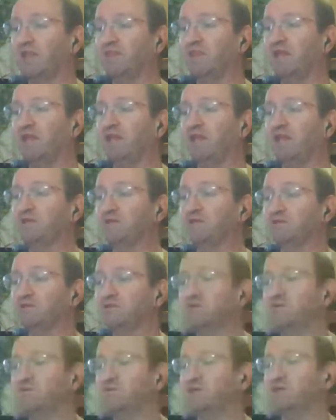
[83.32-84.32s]
3 people,
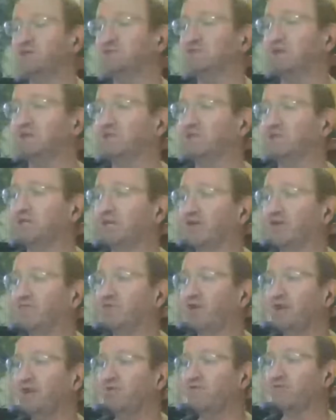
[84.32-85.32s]
so you can have 2 on the side
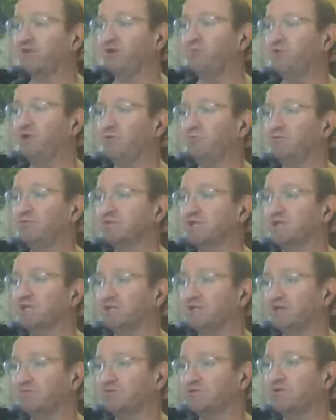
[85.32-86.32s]
and 1 in the center. You can
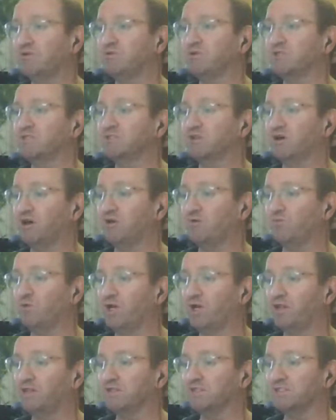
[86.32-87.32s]
have them side by
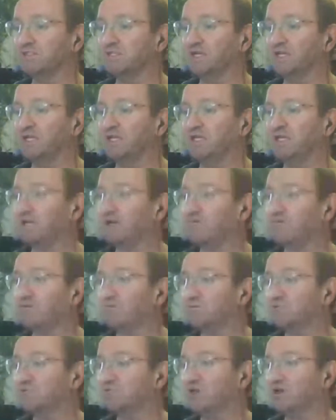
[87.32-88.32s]
side,
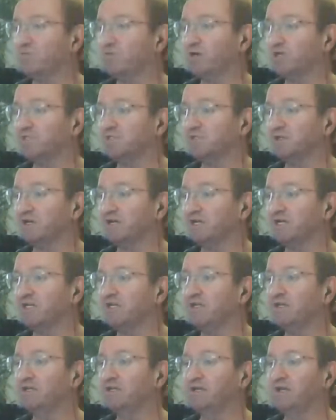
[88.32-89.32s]
or you can have the
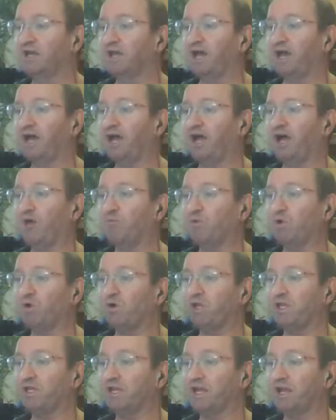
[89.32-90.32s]
full view,
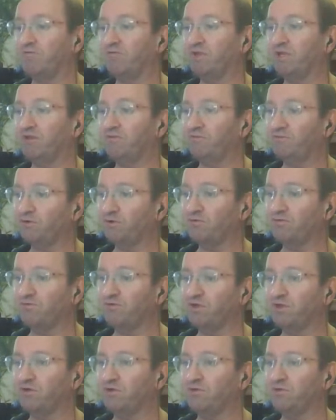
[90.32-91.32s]
which I'm
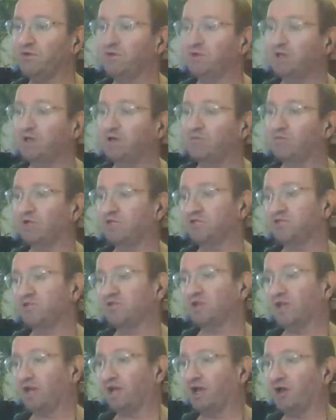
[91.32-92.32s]
clicking on this at the
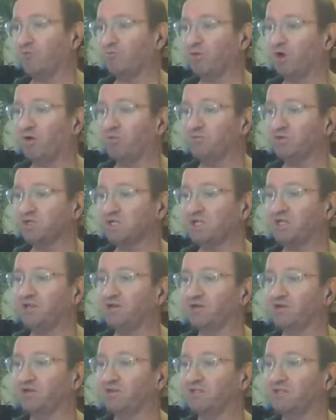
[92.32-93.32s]
moment, and it's all just going to
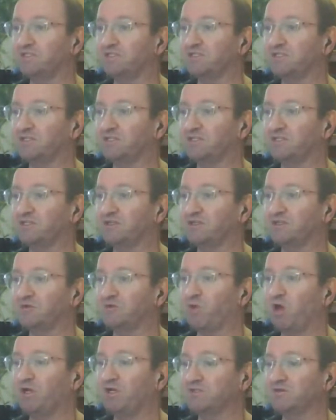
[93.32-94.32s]
the 1 because I've got
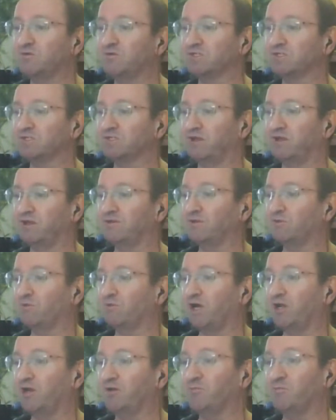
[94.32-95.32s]
no one else in there with
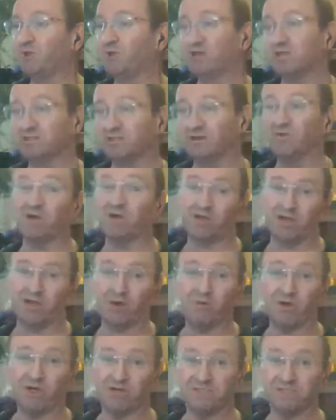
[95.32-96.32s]
me. Okay, so
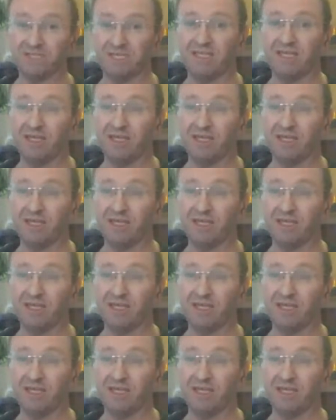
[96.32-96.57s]
a couple of